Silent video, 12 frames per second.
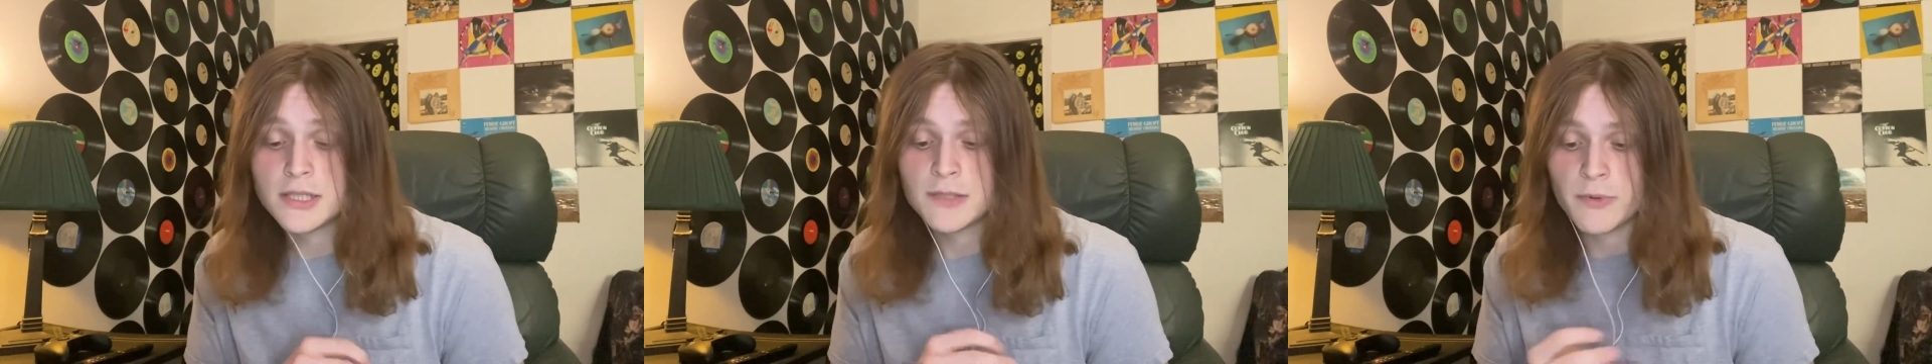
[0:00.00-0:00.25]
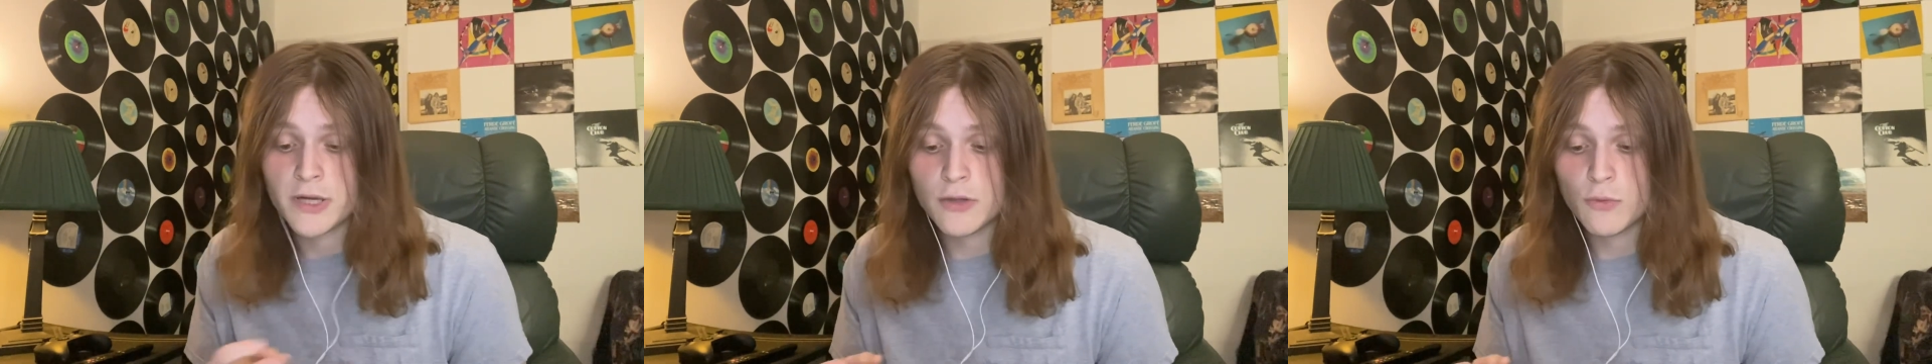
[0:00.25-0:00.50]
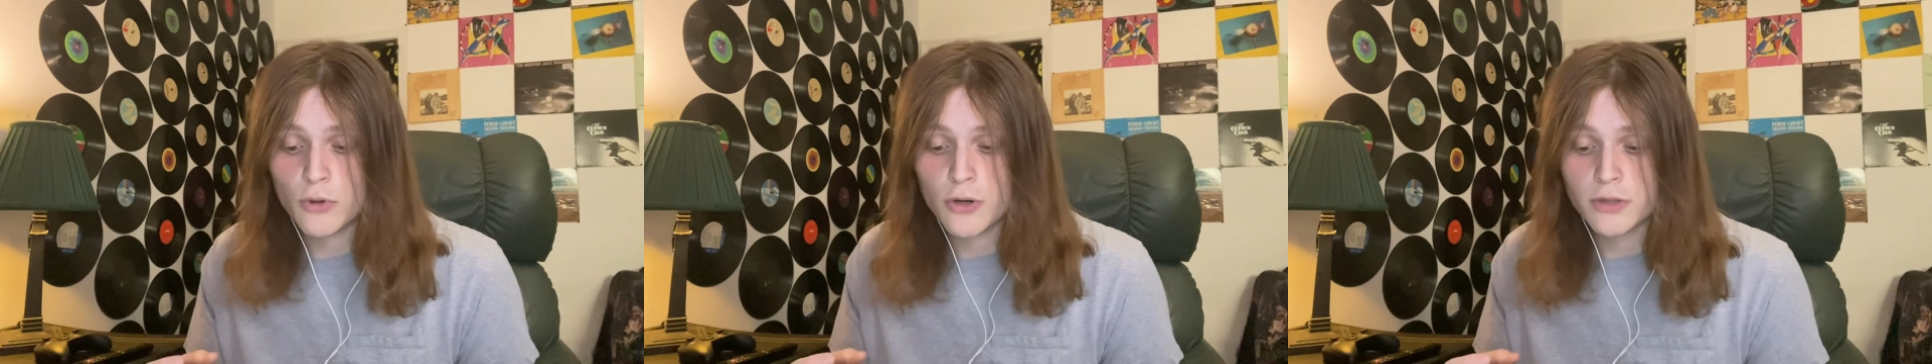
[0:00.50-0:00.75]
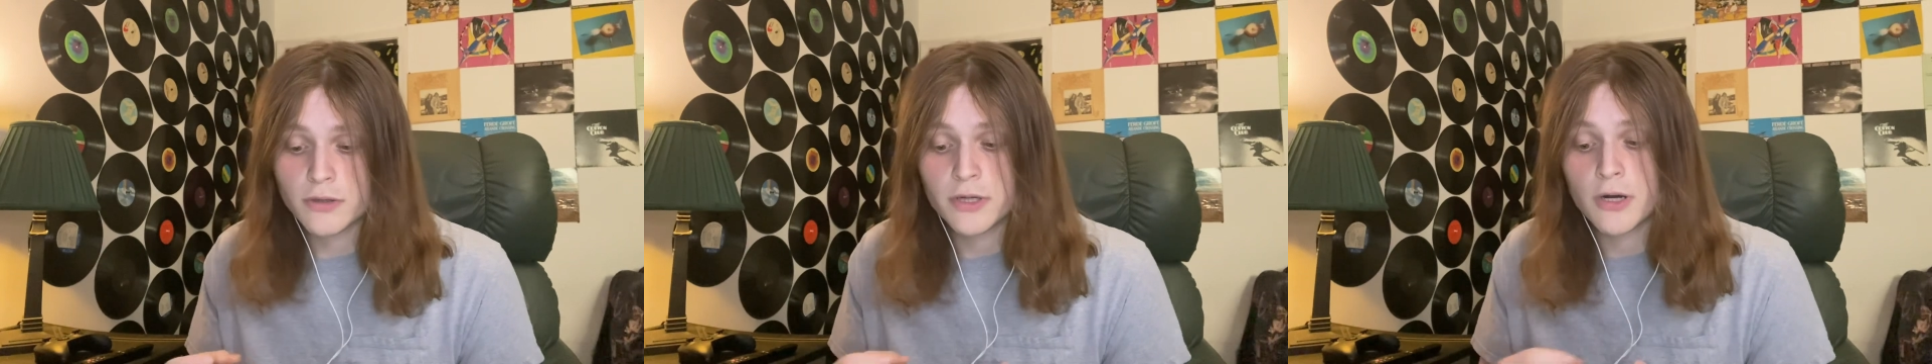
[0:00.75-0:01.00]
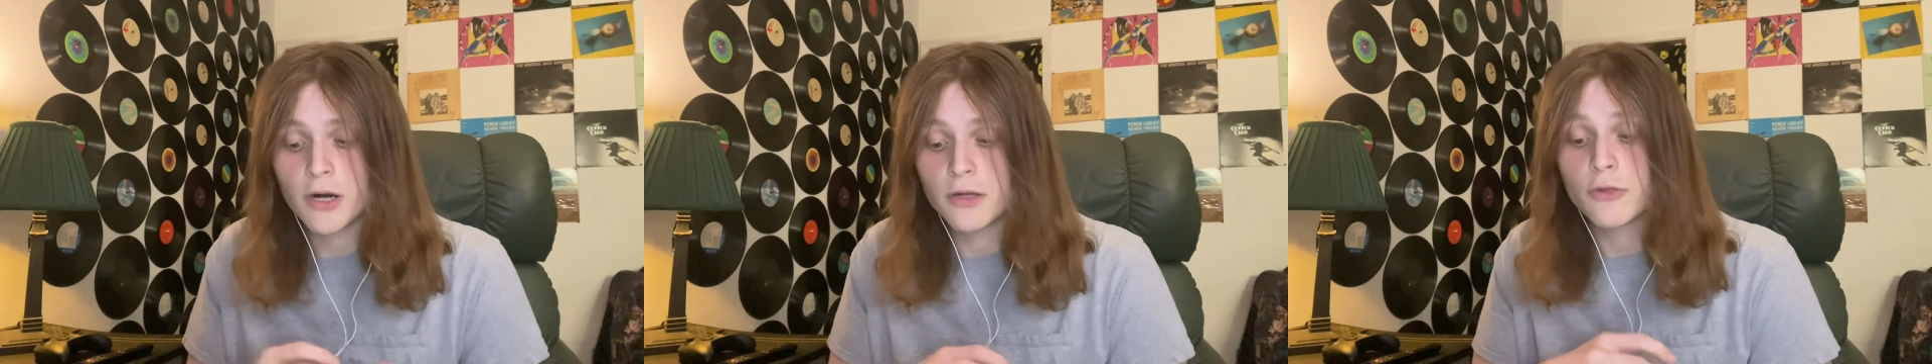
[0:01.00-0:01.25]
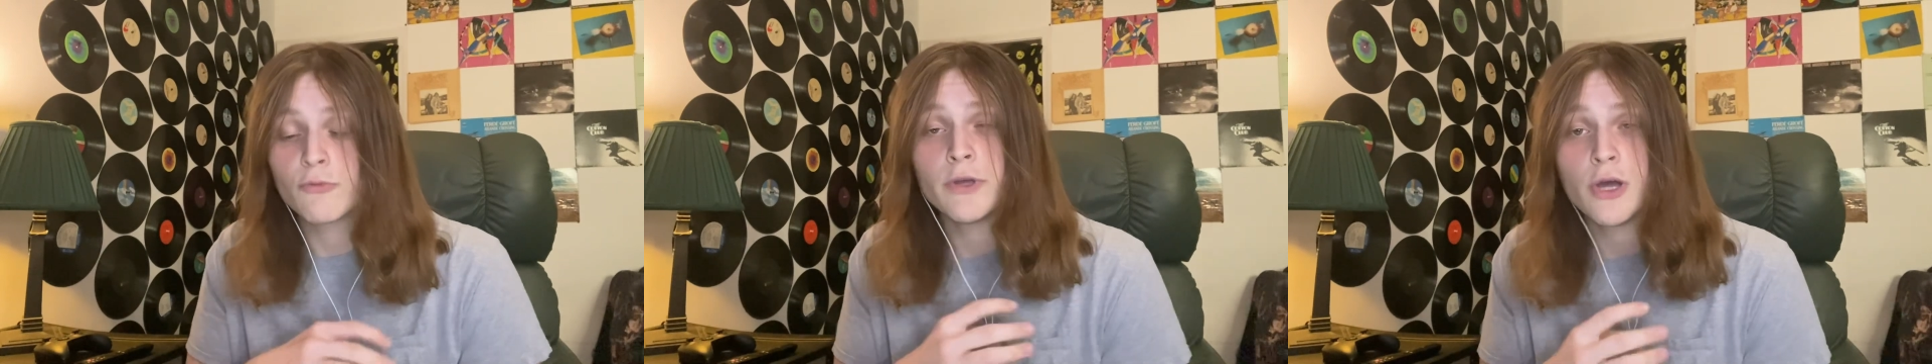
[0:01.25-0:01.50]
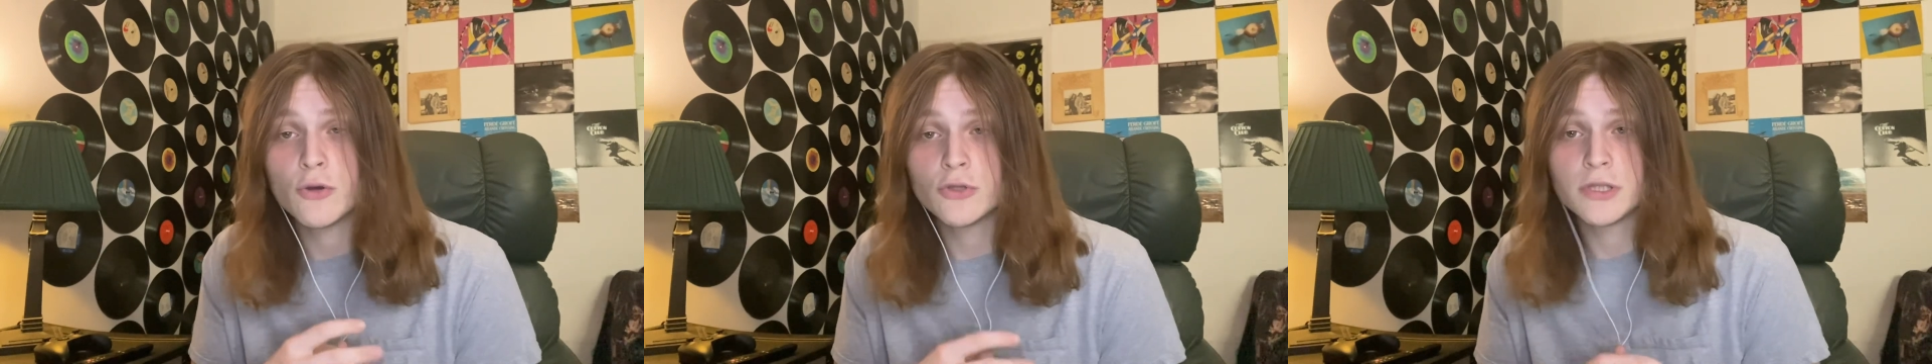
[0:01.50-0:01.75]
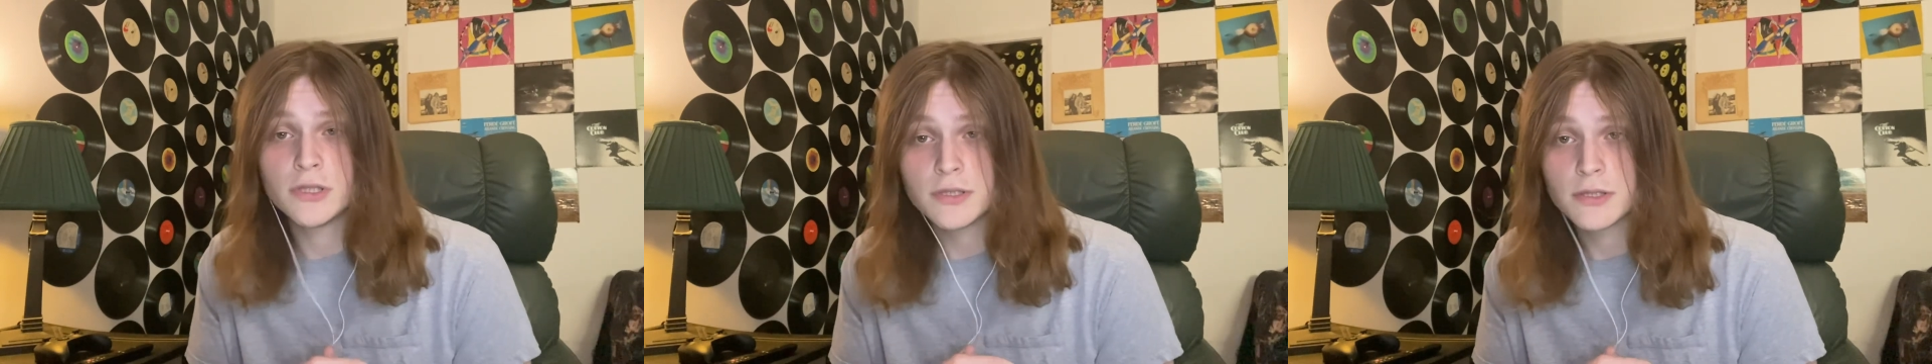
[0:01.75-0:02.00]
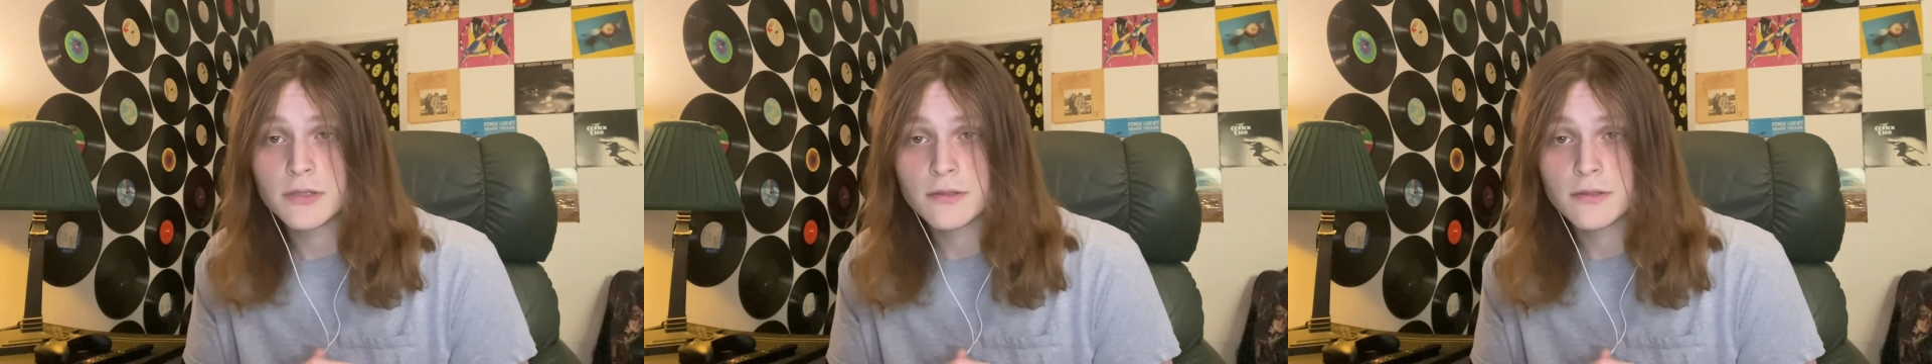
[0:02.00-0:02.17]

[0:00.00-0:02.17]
span the world. There are 3 oceans.